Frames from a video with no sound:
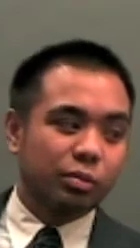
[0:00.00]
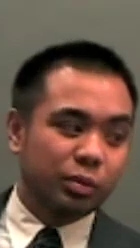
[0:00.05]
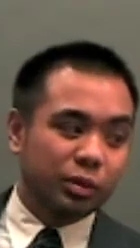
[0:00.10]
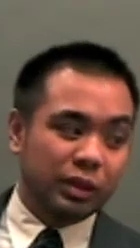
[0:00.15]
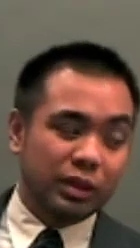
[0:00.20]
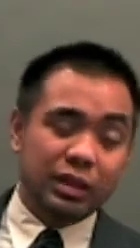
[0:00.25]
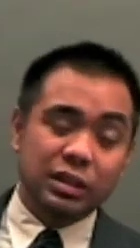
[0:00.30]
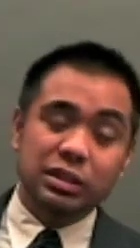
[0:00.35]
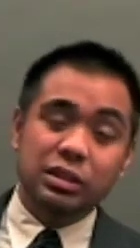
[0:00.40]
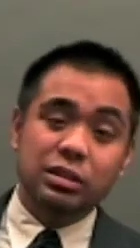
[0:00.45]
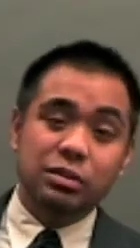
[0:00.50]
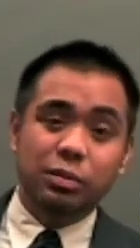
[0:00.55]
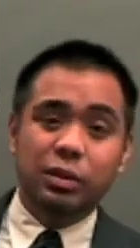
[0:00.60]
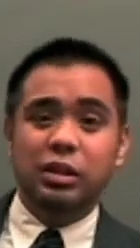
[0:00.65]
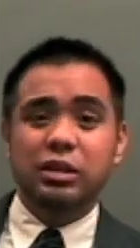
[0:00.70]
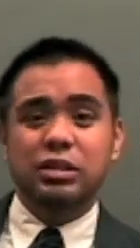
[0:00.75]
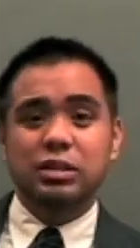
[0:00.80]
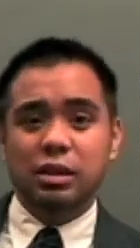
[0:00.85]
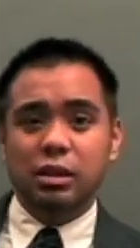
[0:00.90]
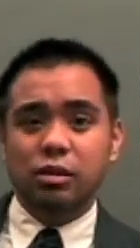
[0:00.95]
police, but
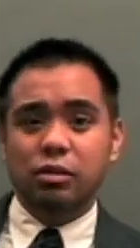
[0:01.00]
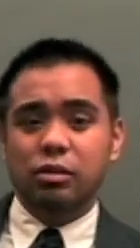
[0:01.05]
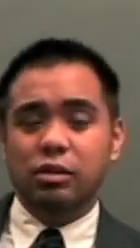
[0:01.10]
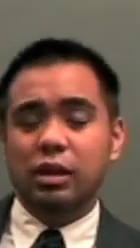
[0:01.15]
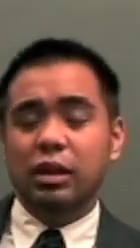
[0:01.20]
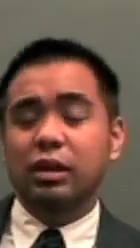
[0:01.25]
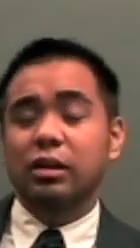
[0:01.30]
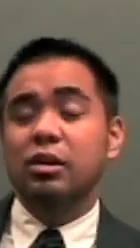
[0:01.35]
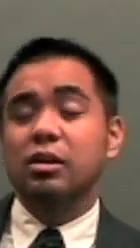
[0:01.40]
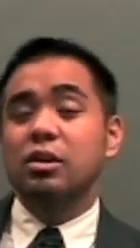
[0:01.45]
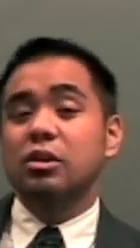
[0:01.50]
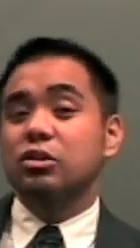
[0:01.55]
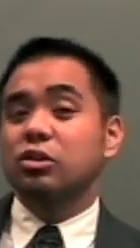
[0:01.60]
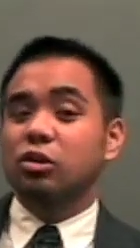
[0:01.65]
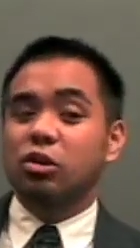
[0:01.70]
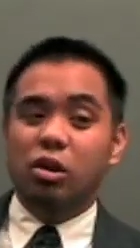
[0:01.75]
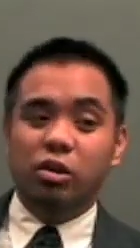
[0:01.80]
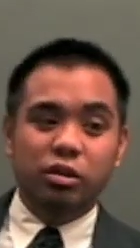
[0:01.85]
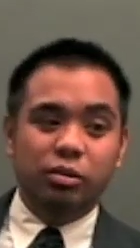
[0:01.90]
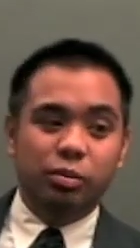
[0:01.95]
it's another thing to
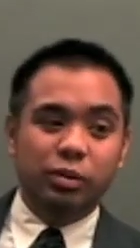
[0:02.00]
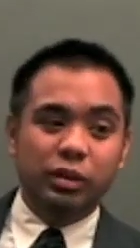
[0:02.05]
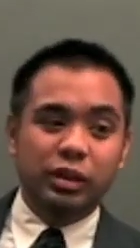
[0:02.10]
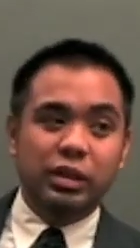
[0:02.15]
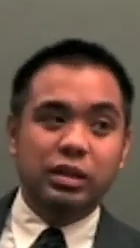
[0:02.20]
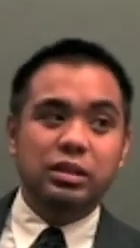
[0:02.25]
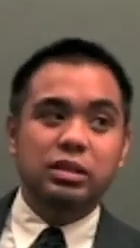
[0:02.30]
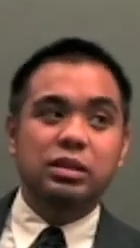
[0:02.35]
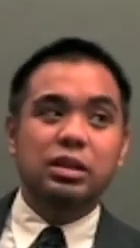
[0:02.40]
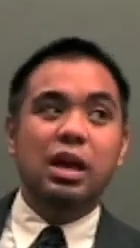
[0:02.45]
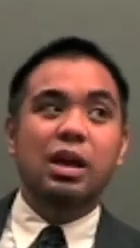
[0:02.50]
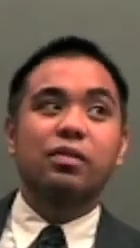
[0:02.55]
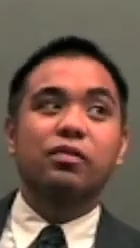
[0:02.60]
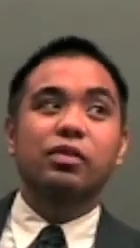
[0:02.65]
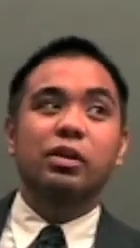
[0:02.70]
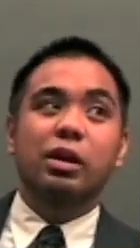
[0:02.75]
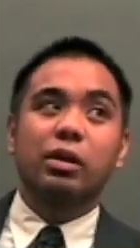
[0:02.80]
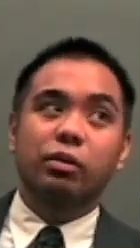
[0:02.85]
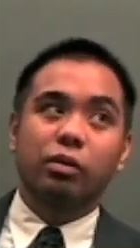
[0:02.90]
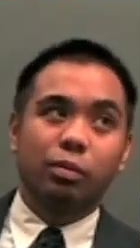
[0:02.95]
call the police and
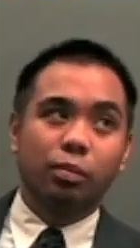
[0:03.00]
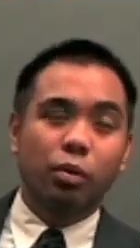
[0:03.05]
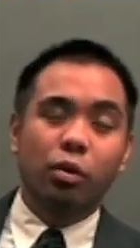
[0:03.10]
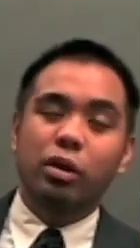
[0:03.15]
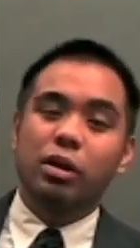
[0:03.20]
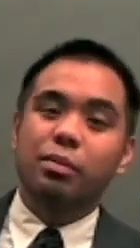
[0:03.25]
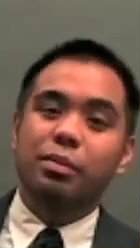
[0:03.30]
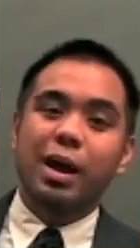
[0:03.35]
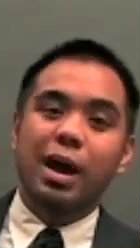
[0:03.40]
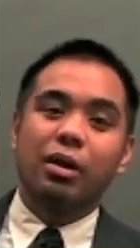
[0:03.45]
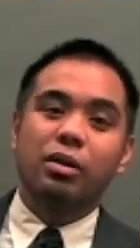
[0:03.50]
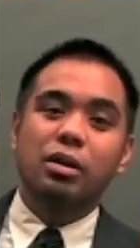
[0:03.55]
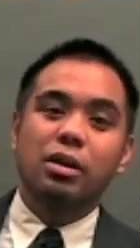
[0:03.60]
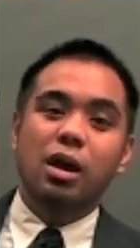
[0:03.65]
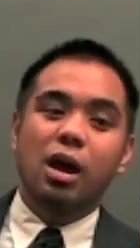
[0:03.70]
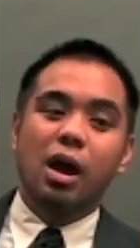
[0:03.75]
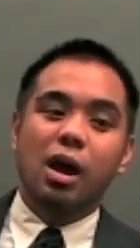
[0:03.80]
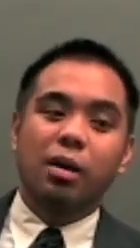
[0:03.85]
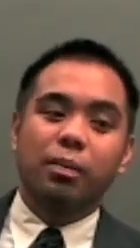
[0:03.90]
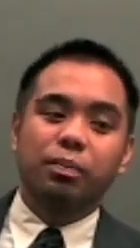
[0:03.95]
fill out a report about
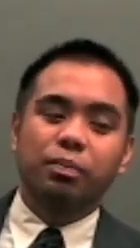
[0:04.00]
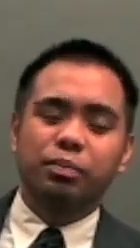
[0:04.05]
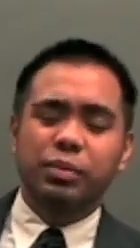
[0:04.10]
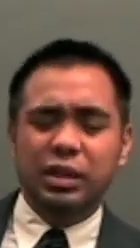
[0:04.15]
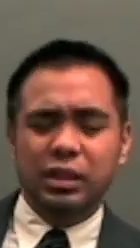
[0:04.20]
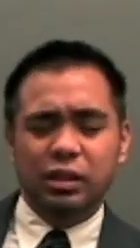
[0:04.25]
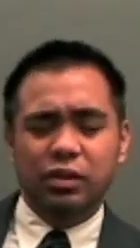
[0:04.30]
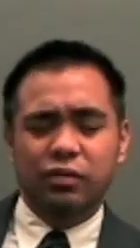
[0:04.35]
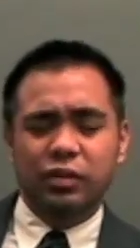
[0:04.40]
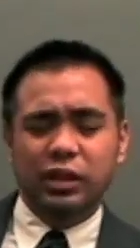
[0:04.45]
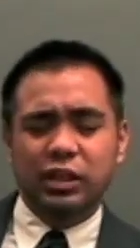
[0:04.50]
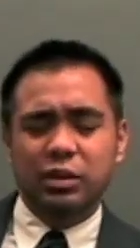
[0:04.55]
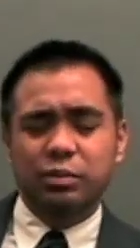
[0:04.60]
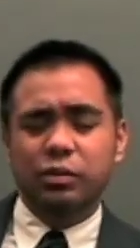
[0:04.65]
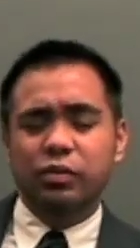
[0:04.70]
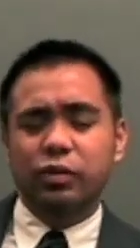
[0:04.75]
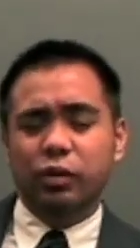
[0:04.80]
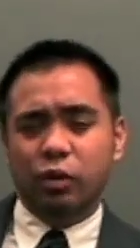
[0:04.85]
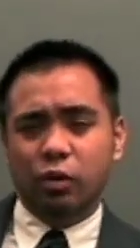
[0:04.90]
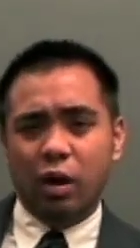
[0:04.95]
being the victim
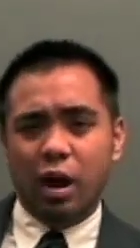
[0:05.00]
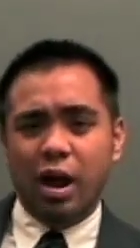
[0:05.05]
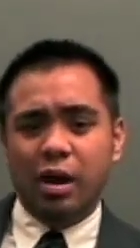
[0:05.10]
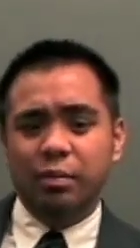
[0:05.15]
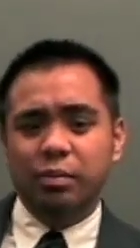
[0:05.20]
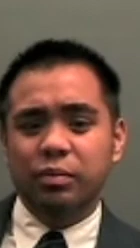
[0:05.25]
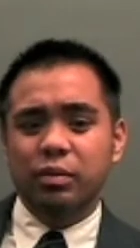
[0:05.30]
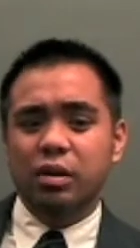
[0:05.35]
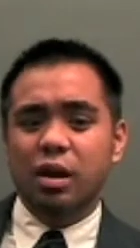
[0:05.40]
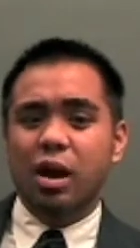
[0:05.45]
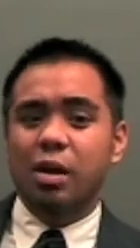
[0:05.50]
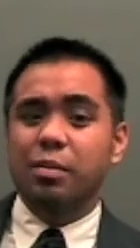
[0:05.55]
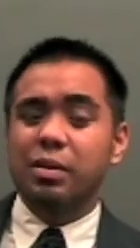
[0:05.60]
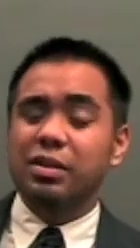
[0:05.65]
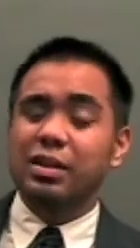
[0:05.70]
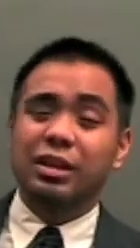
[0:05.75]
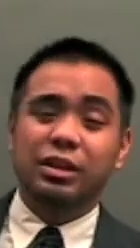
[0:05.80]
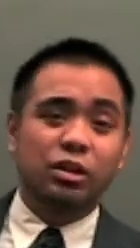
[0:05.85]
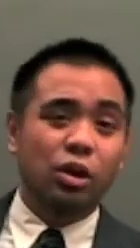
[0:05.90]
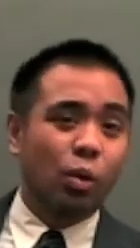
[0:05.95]
of a crime, and
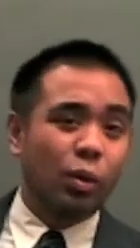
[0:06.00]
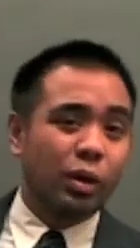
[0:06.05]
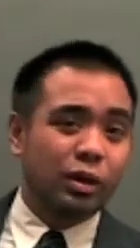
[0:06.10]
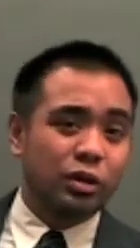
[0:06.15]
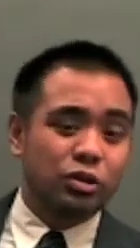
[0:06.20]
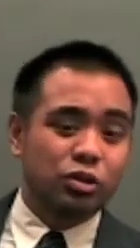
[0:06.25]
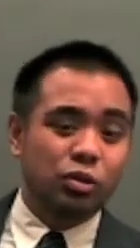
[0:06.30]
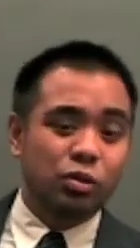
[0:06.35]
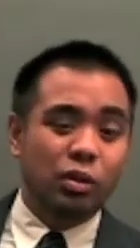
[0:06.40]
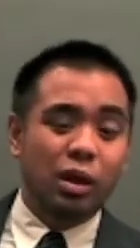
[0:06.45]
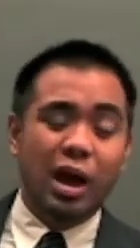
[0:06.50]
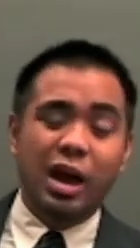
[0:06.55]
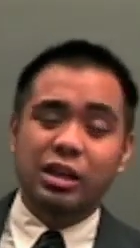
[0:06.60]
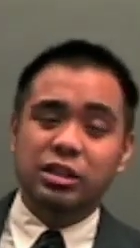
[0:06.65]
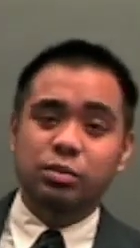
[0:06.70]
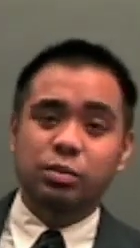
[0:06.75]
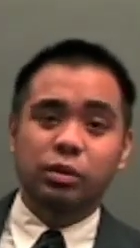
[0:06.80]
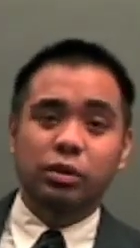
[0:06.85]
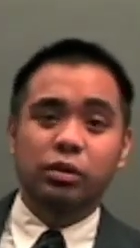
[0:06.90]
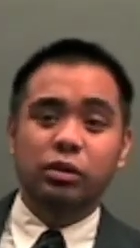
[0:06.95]
then going to the
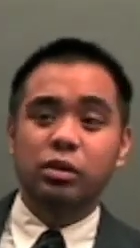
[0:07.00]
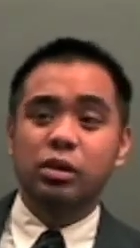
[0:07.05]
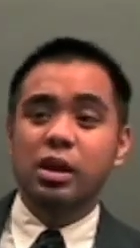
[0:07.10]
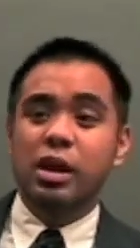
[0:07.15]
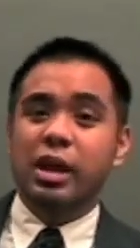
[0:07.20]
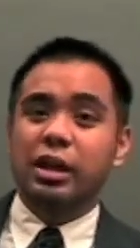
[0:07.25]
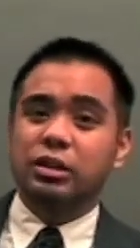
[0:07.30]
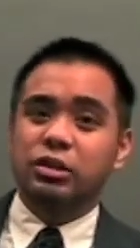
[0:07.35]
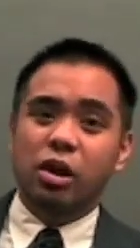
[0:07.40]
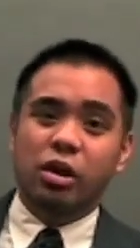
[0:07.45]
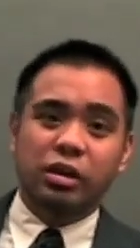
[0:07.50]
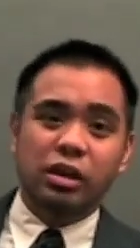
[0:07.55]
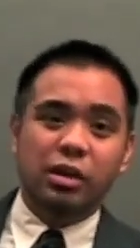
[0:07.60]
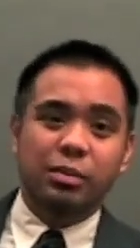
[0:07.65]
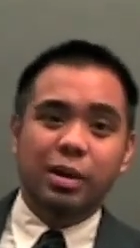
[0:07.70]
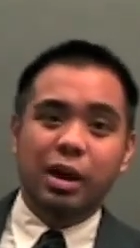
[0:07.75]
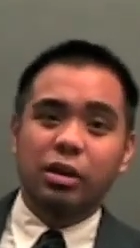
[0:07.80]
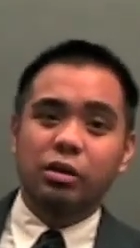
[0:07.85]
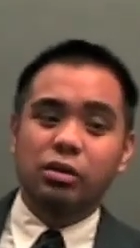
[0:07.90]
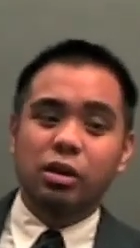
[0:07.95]
hospital and talking
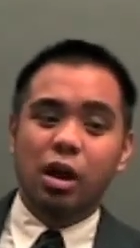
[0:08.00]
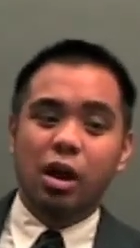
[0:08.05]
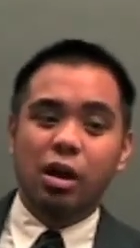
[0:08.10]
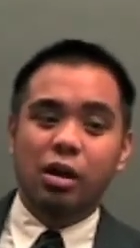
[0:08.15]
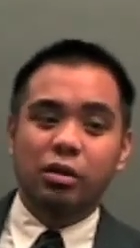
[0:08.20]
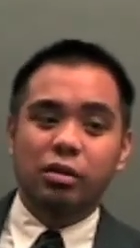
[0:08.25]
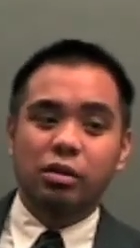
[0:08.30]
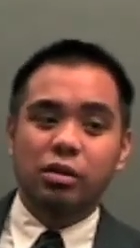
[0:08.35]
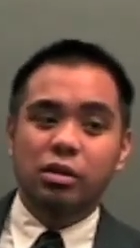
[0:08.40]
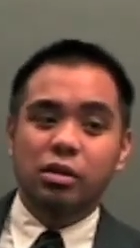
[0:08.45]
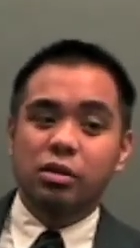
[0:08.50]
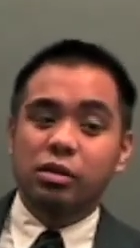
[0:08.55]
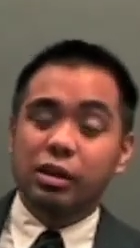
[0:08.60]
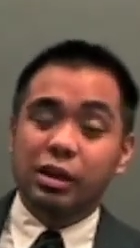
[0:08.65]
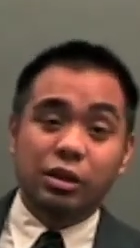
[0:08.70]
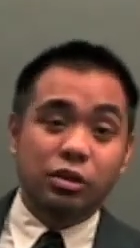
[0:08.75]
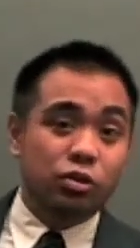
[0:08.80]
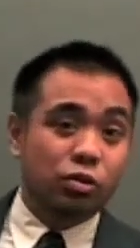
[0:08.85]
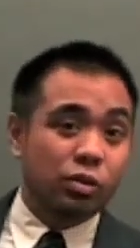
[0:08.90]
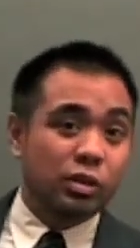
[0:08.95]
about
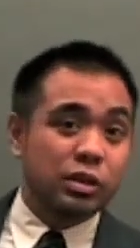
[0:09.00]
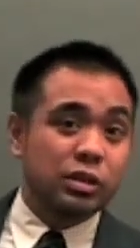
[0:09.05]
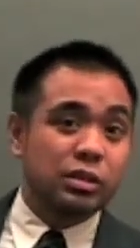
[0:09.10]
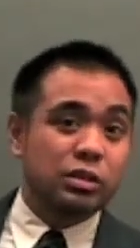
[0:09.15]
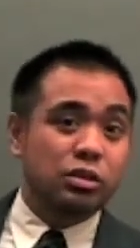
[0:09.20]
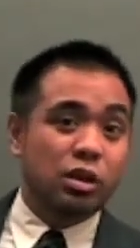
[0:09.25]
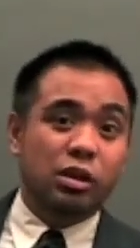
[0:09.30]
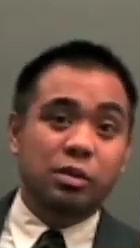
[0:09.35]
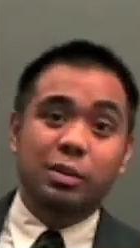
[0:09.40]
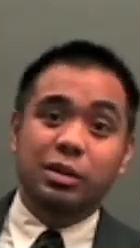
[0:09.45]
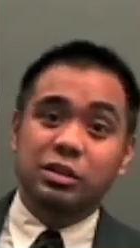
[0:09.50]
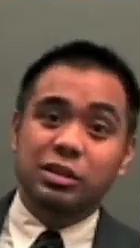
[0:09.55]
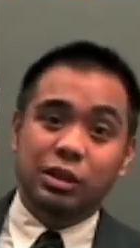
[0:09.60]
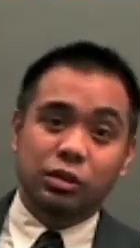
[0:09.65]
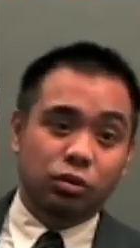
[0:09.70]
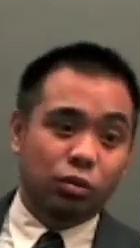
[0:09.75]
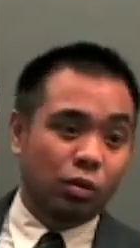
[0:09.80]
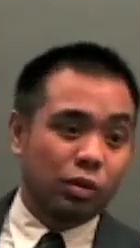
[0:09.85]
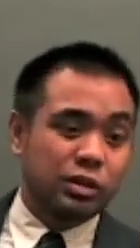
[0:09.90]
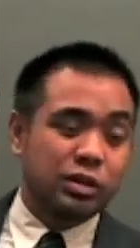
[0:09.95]
injuries and talking about
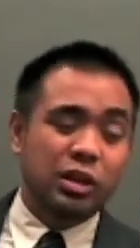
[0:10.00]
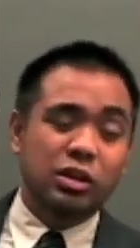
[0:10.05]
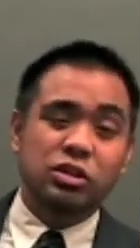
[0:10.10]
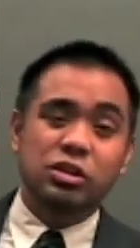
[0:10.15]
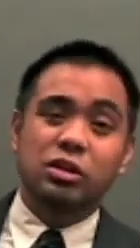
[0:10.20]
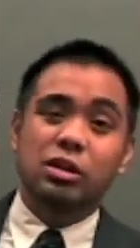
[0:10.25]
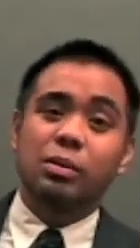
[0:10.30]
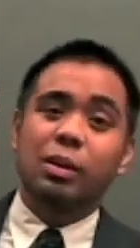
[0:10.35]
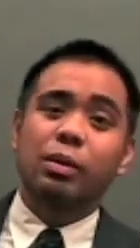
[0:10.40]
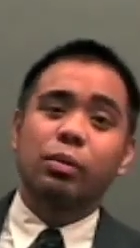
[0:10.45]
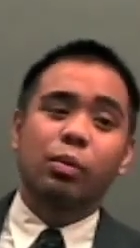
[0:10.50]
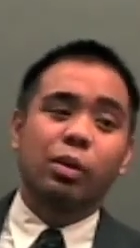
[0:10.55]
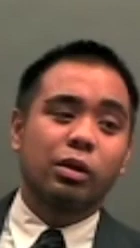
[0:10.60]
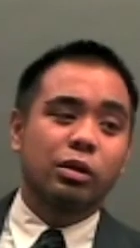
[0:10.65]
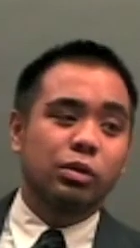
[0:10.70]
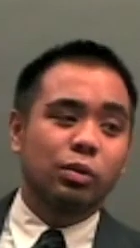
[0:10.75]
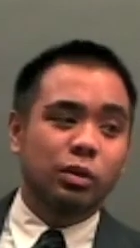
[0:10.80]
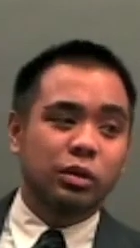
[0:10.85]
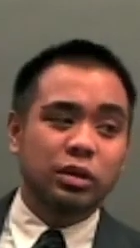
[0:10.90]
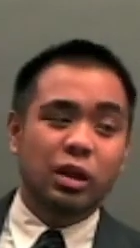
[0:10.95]
sexual orientation, about where
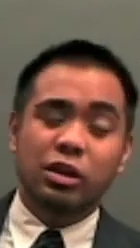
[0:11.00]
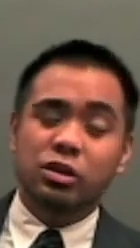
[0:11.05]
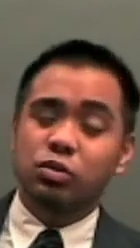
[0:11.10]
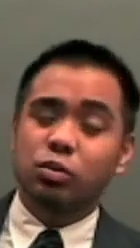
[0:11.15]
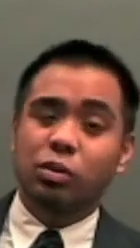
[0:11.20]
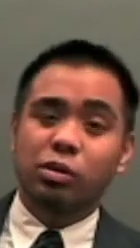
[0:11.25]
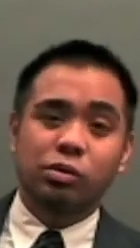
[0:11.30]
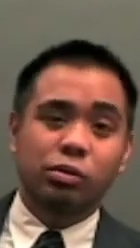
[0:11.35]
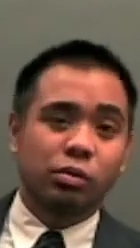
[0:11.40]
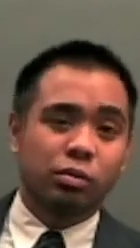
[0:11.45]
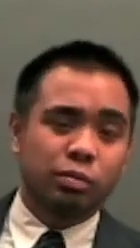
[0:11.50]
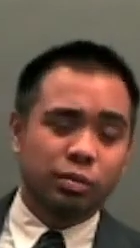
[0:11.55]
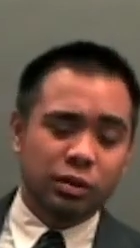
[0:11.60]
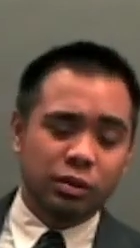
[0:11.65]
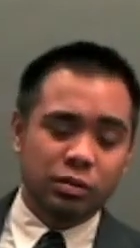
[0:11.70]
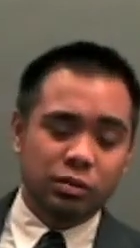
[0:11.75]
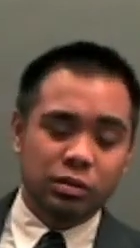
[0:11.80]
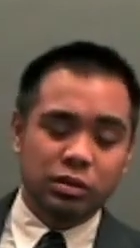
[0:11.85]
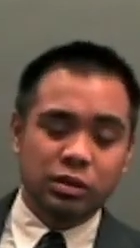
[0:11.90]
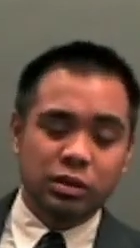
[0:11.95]
you were touched, where you were
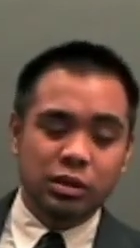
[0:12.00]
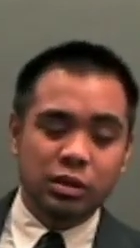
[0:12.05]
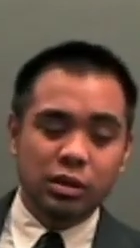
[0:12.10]
abused.